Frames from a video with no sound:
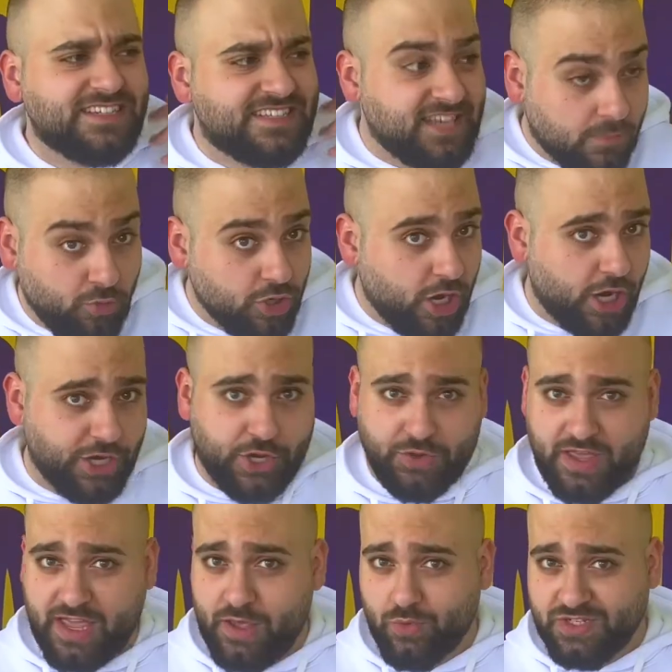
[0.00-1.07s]
some would argue
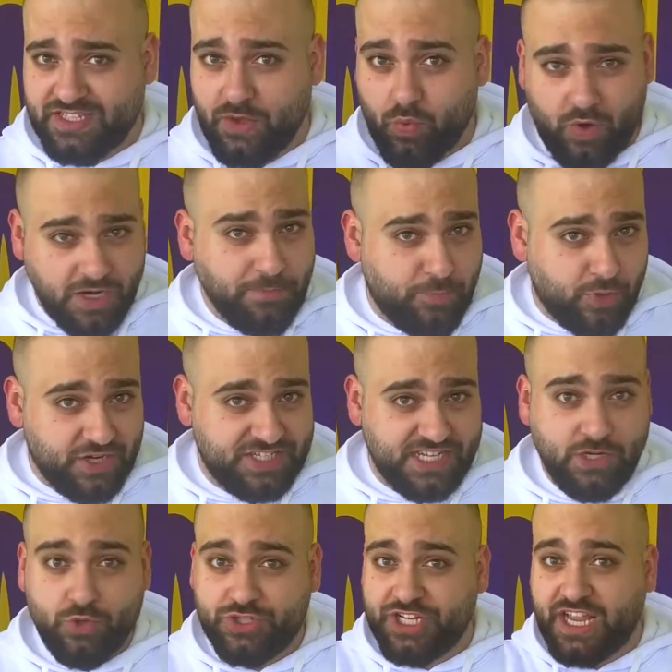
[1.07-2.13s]
that he was the one
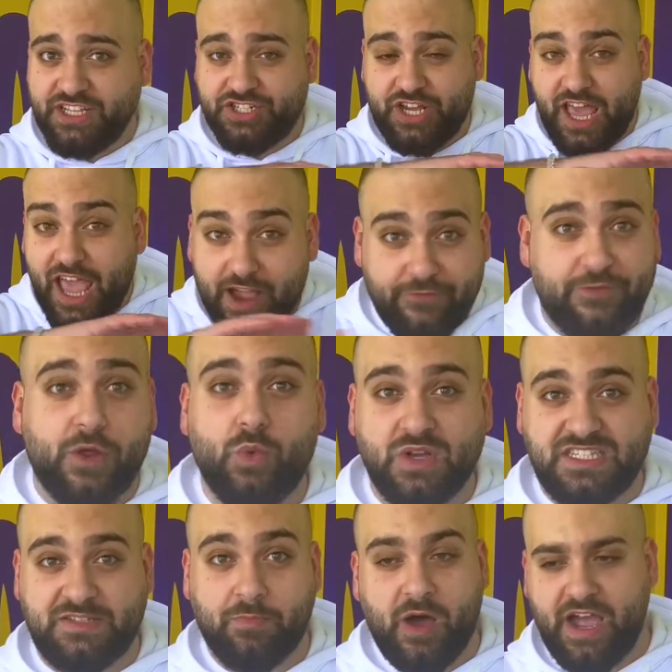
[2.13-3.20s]
person who changed
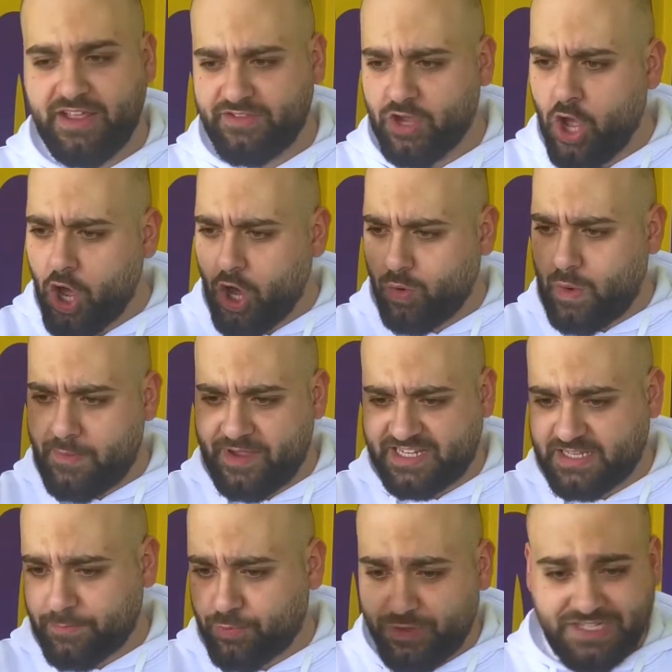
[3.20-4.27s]
everyone's mind on what
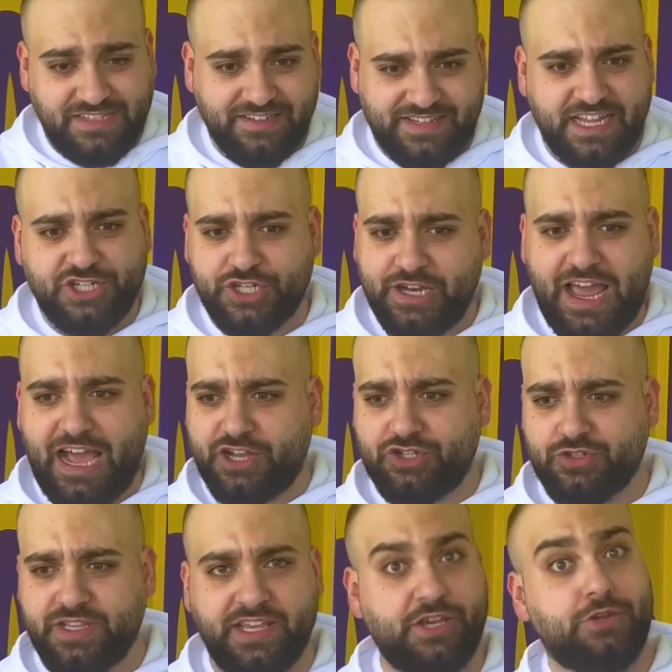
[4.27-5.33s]
makes a presentation
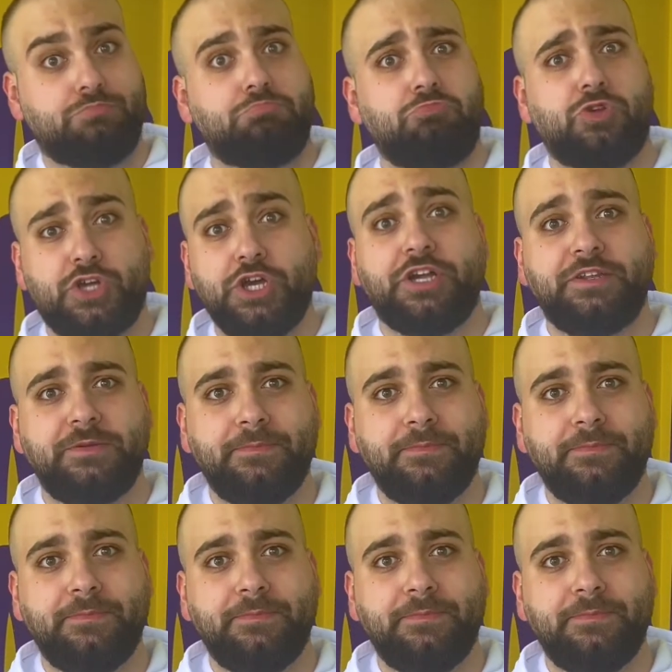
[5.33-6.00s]
actually good.